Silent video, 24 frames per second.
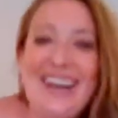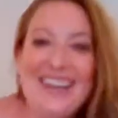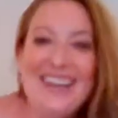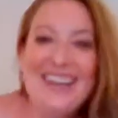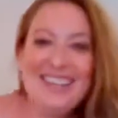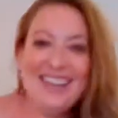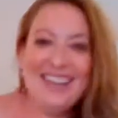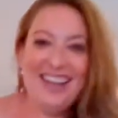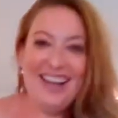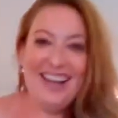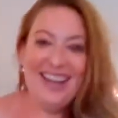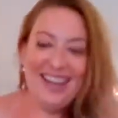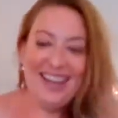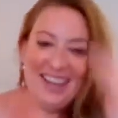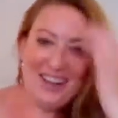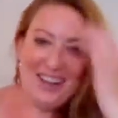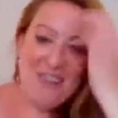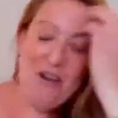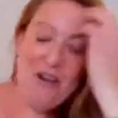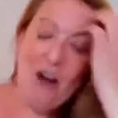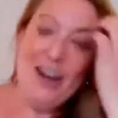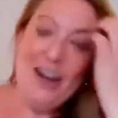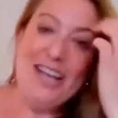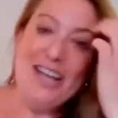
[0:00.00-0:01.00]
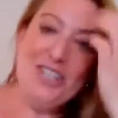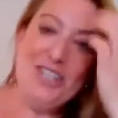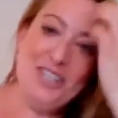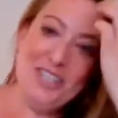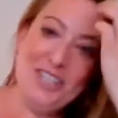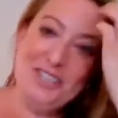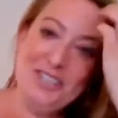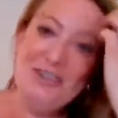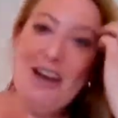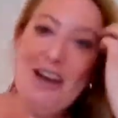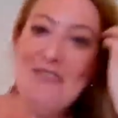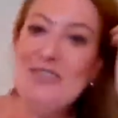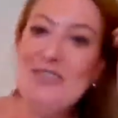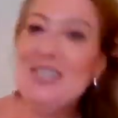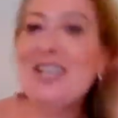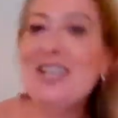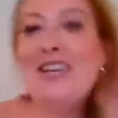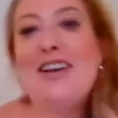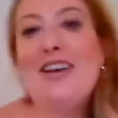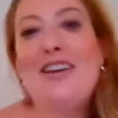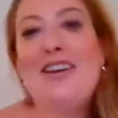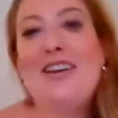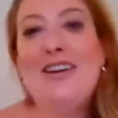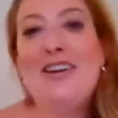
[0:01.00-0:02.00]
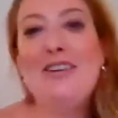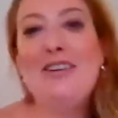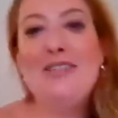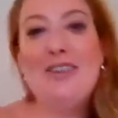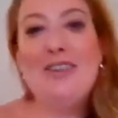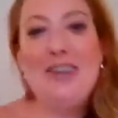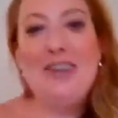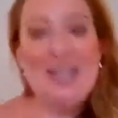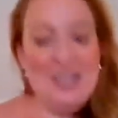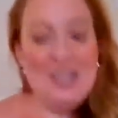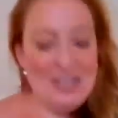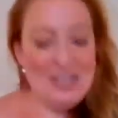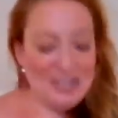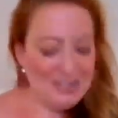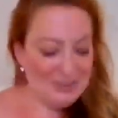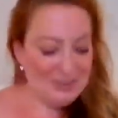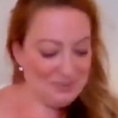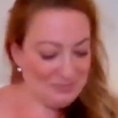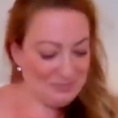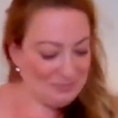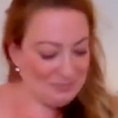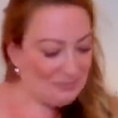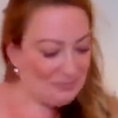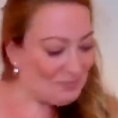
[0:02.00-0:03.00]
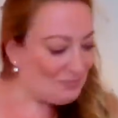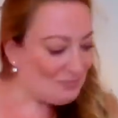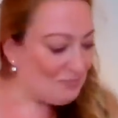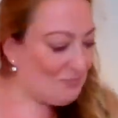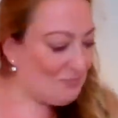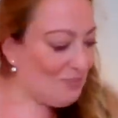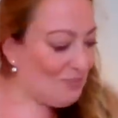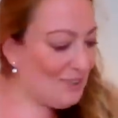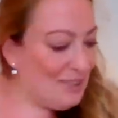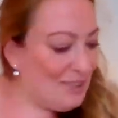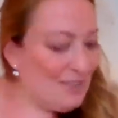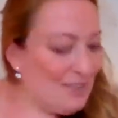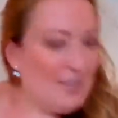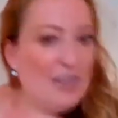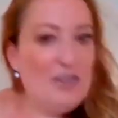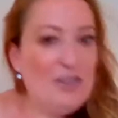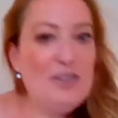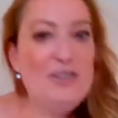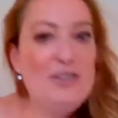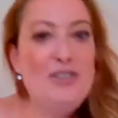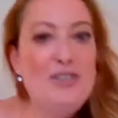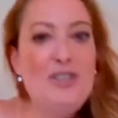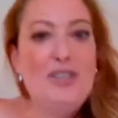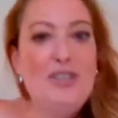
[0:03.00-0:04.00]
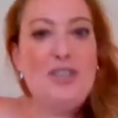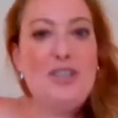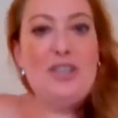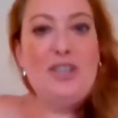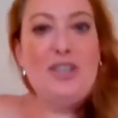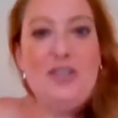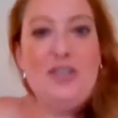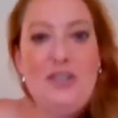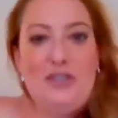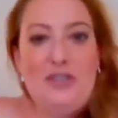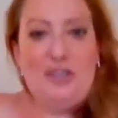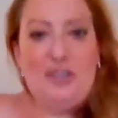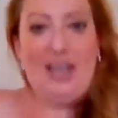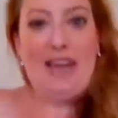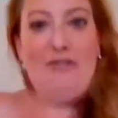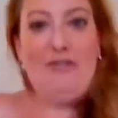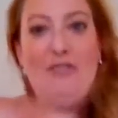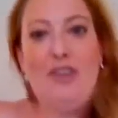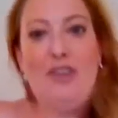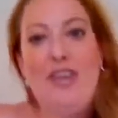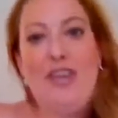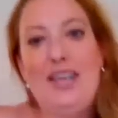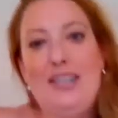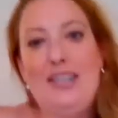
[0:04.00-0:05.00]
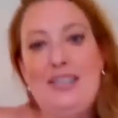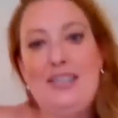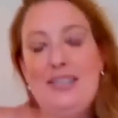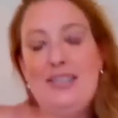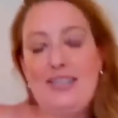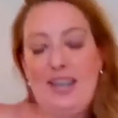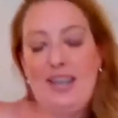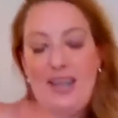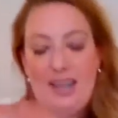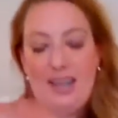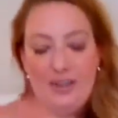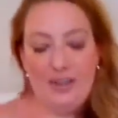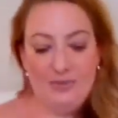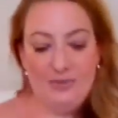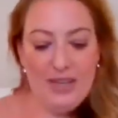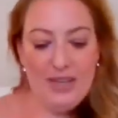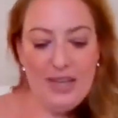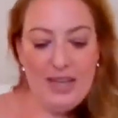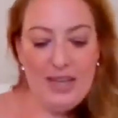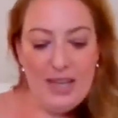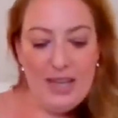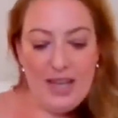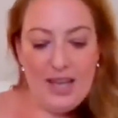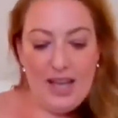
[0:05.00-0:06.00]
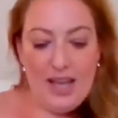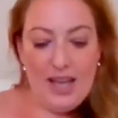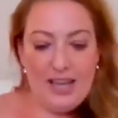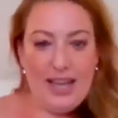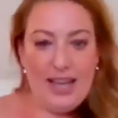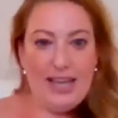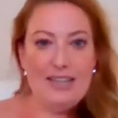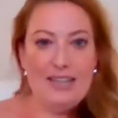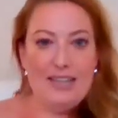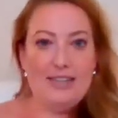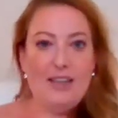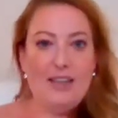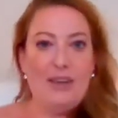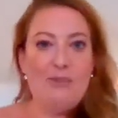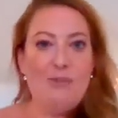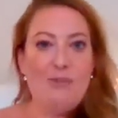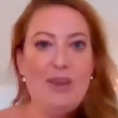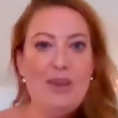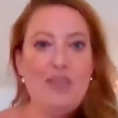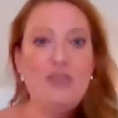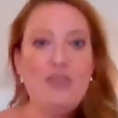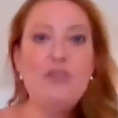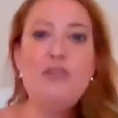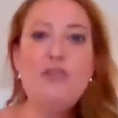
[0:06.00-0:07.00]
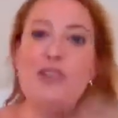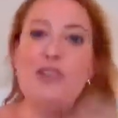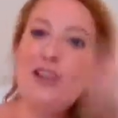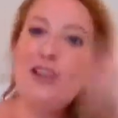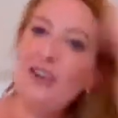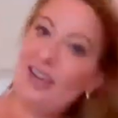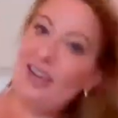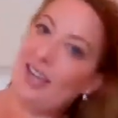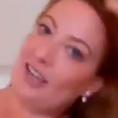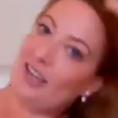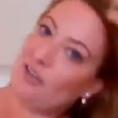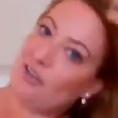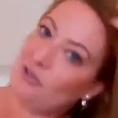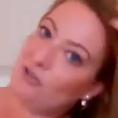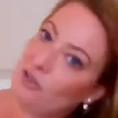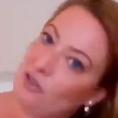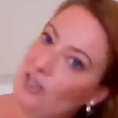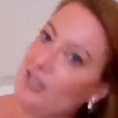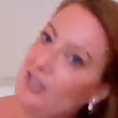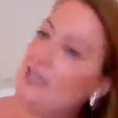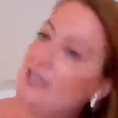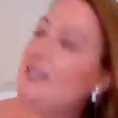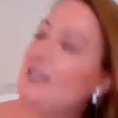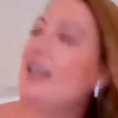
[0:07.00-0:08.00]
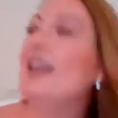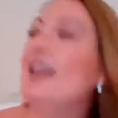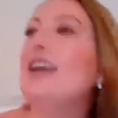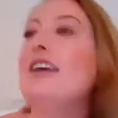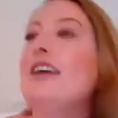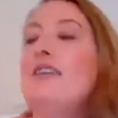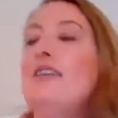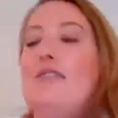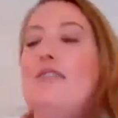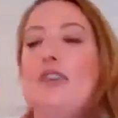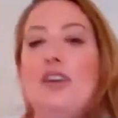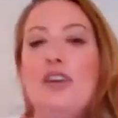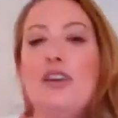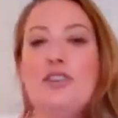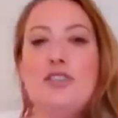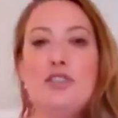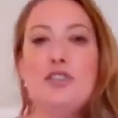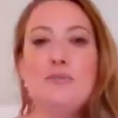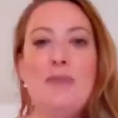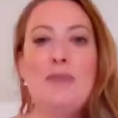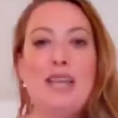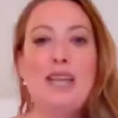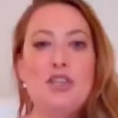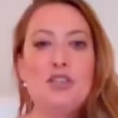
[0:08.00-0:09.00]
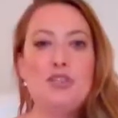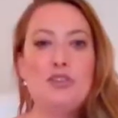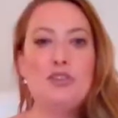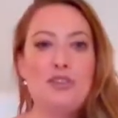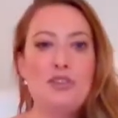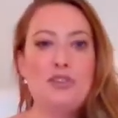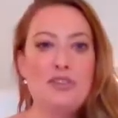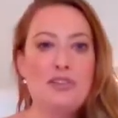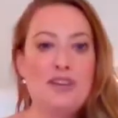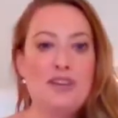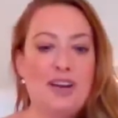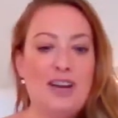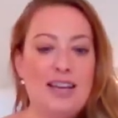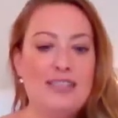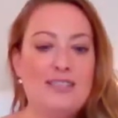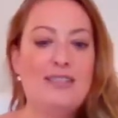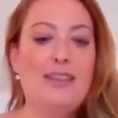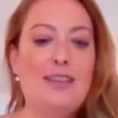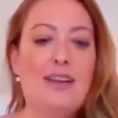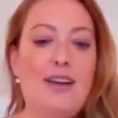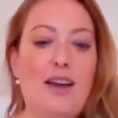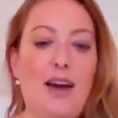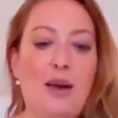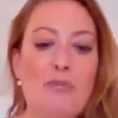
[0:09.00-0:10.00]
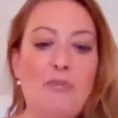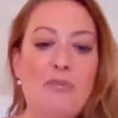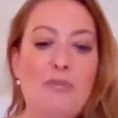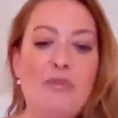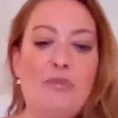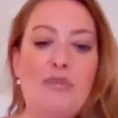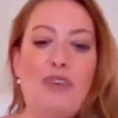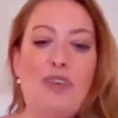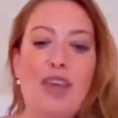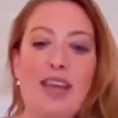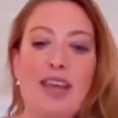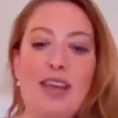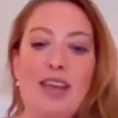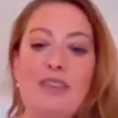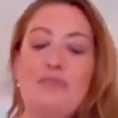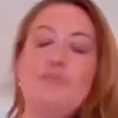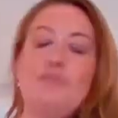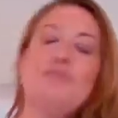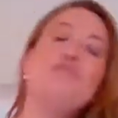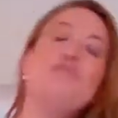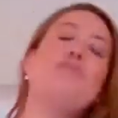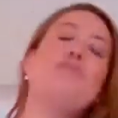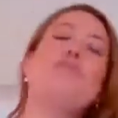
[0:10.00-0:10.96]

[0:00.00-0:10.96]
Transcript: Okay. Oh, hi Jill. I haven't said hello. Hi Jill. So good to have you here today. Okay, so whether you're lying or sitting, if you can just make sure you're nice and comfy.